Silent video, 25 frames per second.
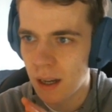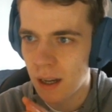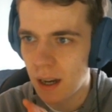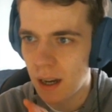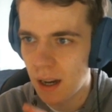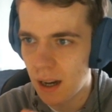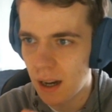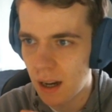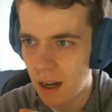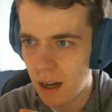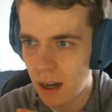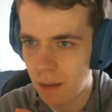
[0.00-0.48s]

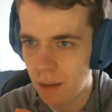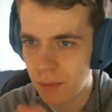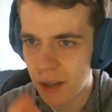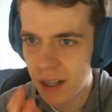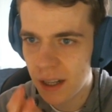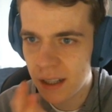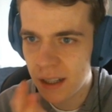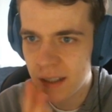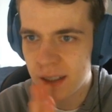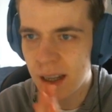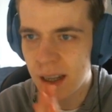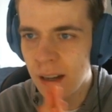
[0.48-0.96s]

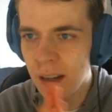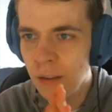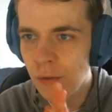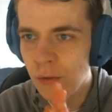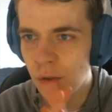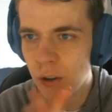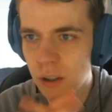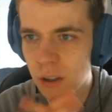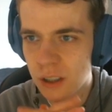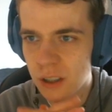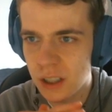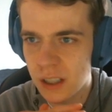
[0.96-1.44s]
It can
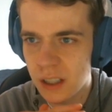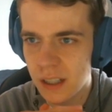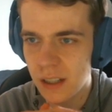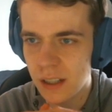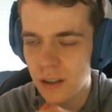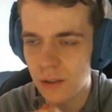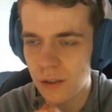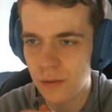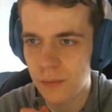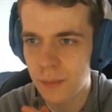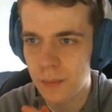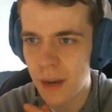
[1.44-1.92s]
work
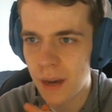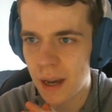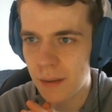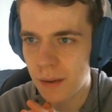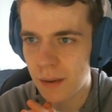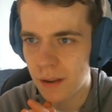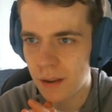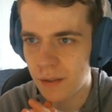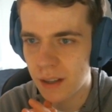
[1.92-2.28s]
still maybe